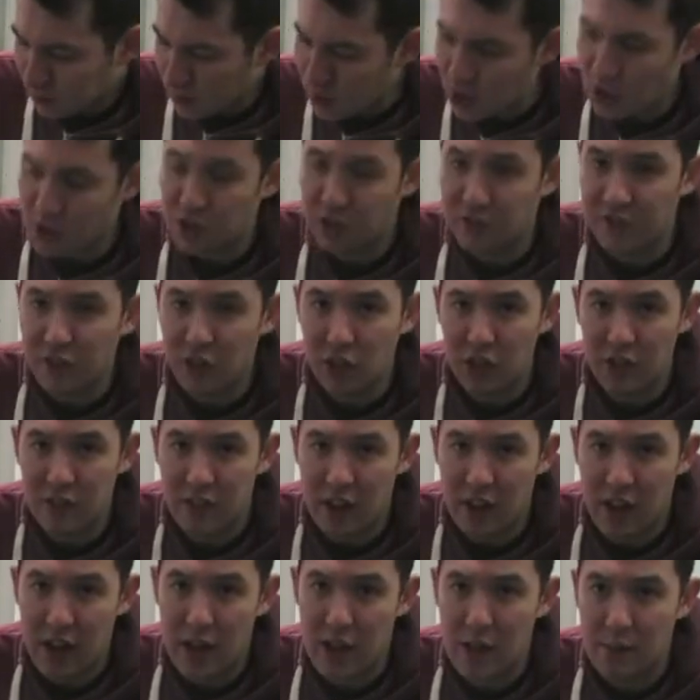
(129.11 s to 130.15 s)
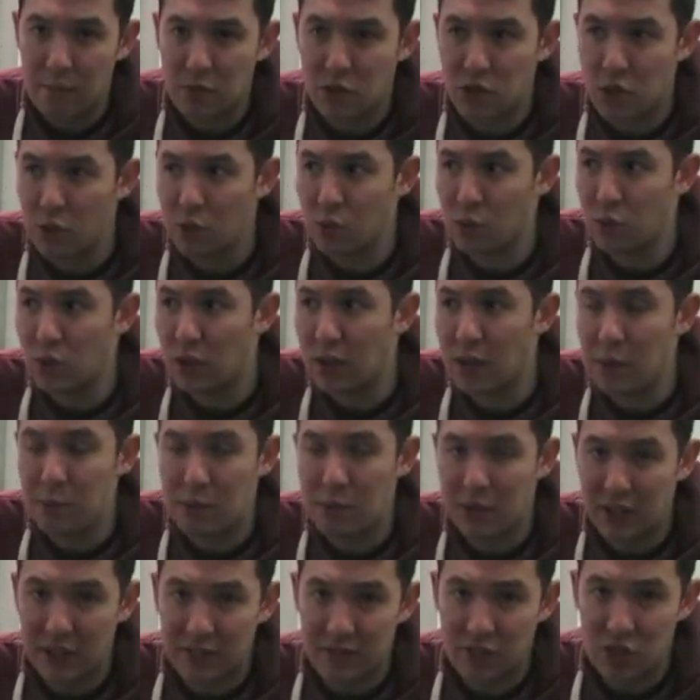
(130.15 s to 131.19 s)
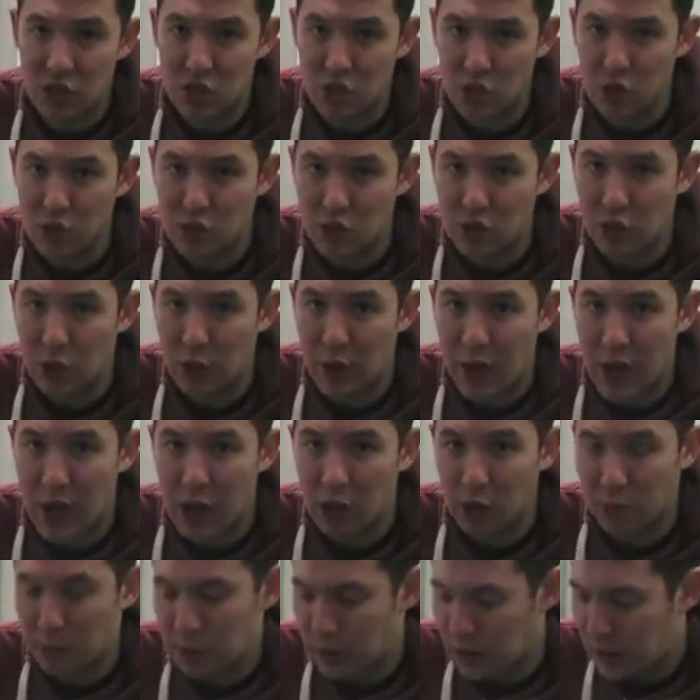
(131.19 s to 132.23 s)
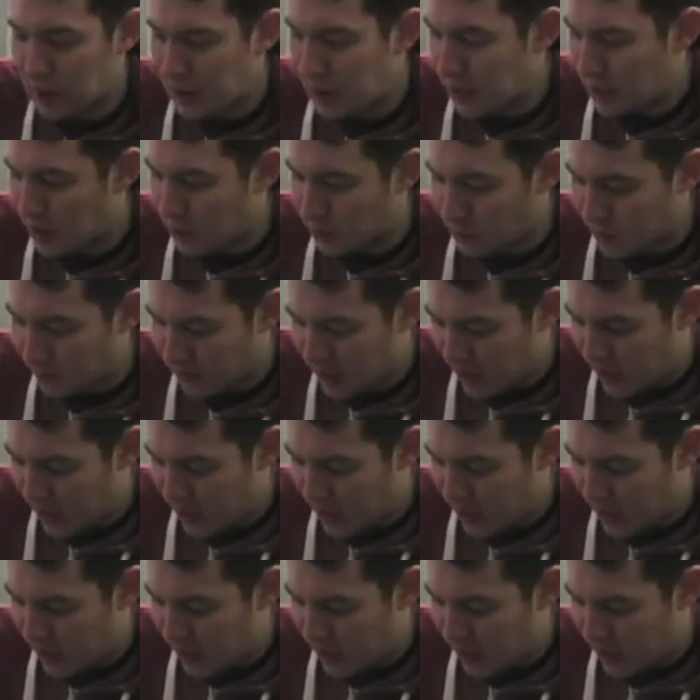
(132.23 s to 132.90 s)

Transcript: So um, so Olympic lifting shoes do help with